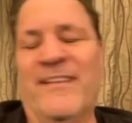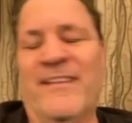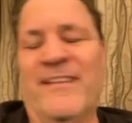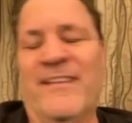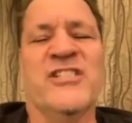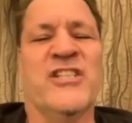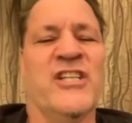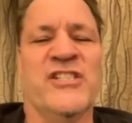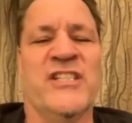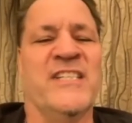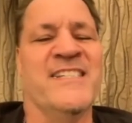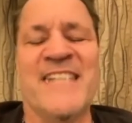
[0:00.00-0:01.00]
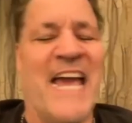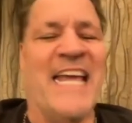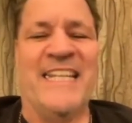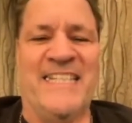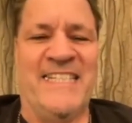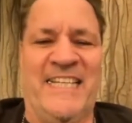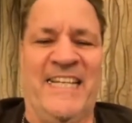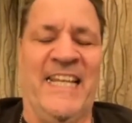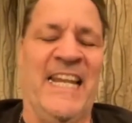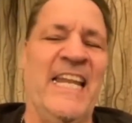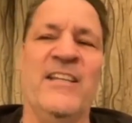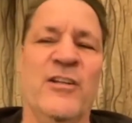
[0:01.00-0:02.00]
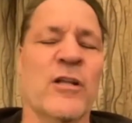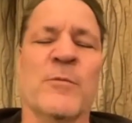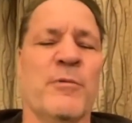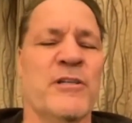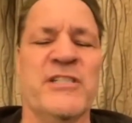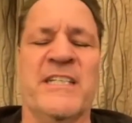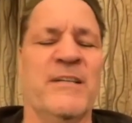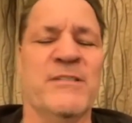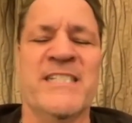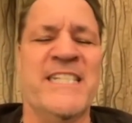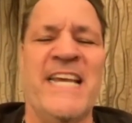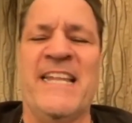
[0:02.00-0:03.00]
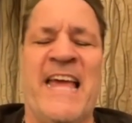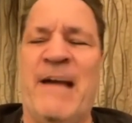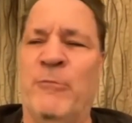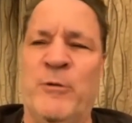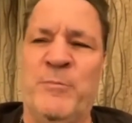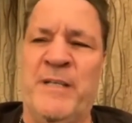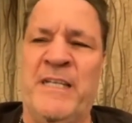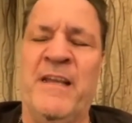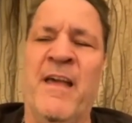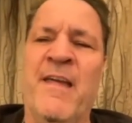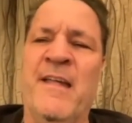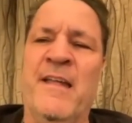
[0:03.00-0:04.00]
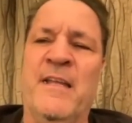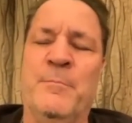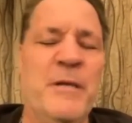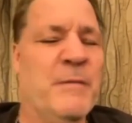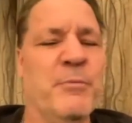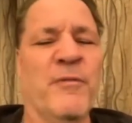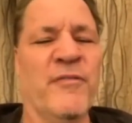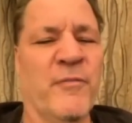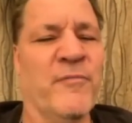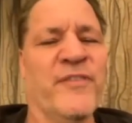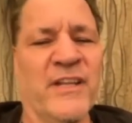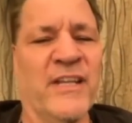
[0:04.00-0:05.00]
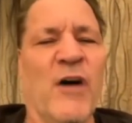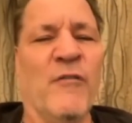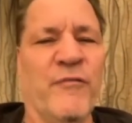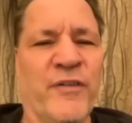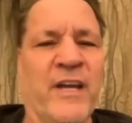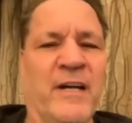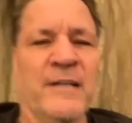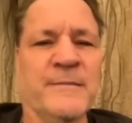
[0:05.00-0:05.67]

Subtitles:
Like, that's just insanity. And then the only person that would say that would be people from Philadelphia,